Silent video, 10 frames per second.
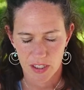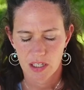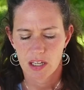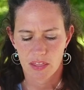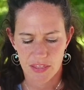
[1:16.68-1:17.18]

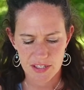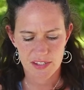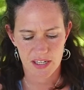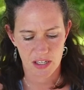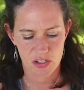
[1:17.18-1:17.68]
This
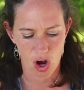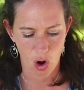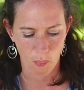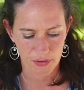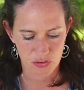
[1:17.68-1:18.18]
is
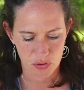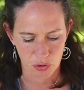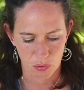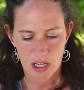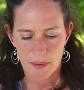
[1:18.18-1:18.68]
always true
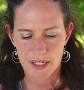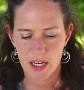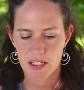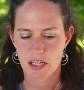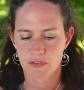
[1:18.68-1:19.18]

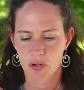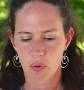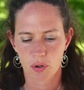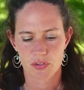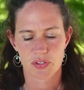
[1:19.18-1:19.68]
because if your
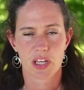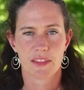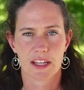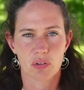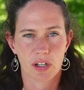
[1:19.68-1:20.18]
horse
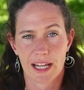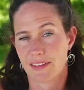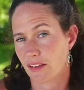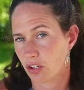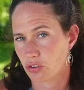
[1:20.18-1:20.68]
that you look at is a
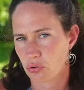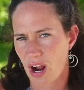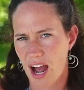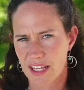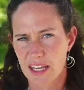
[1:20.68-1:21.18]
little
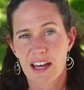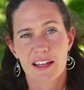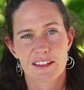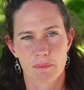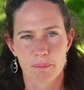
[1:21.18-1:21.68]
trotty,
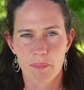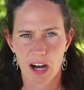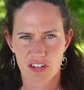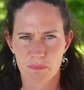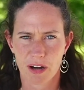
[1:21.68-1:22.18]
it's
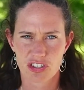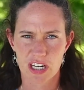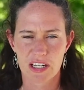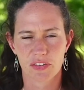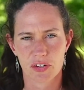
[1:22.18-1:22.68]
much
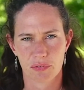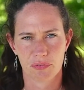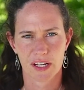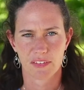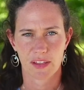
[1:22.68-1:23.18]
easier to
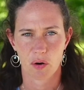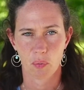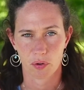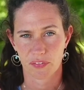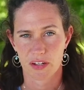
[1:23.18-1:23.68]
fix than a
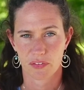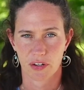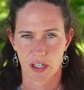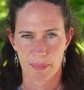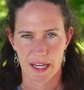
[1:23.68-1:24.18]
horse that is
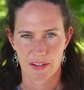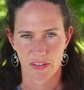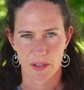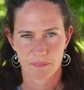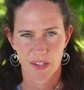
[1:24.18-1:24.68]
very pacey.
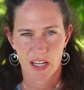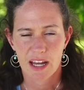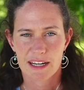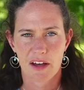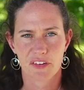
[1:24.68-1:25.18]

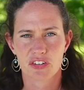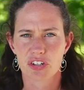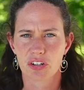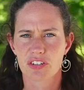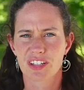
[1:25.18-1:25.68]
Now there's
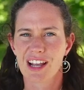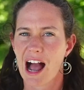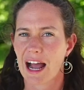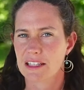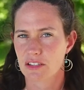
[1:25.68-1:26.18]
certain
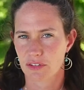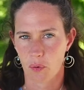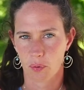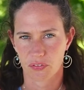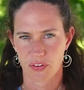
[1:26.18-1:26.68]
kinds of
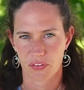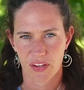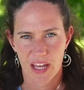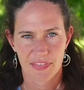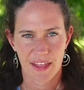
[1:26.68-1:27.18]
horses
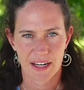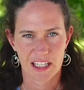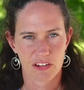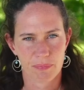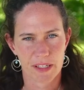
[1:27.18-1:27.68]
that
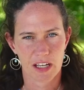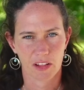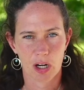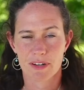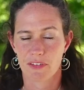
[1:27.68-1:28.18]
give me a little
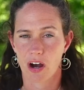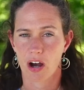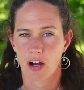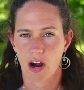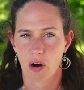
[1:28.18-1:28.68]
bit of
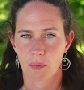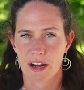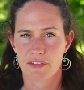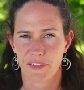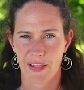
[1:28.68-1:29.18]
a red
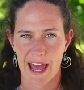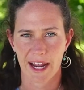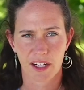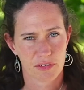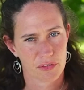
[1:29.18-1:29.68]
flag
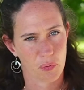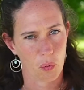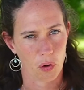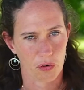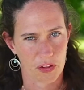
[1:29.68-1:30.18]

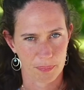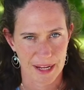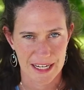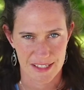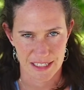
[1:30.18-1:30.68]
for their
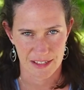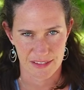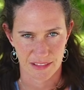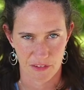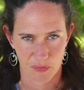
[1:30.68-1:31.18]
paciness
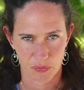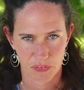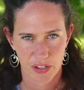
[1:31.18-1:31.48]
levels.